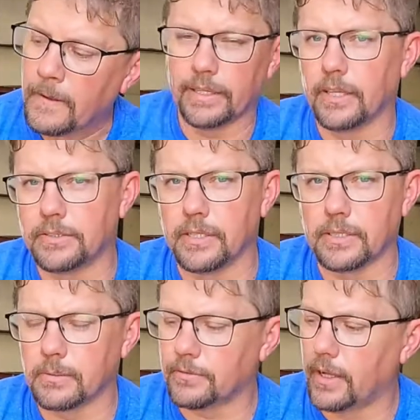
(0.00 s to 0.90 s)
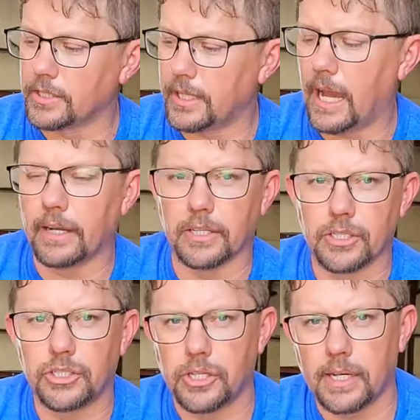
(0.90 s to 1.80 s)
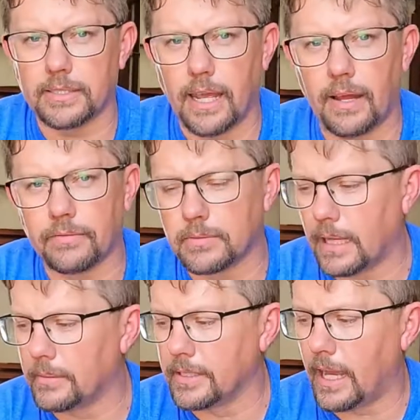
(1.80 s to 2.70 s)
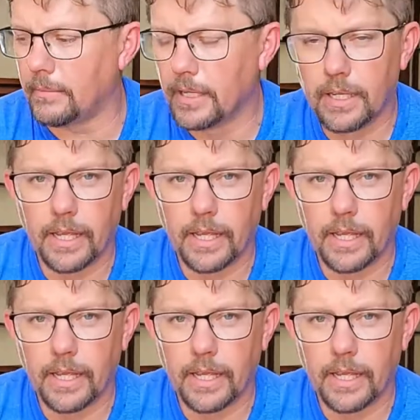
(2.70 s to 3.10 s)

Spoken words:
But get those systems flushed out and just checked out from time to time.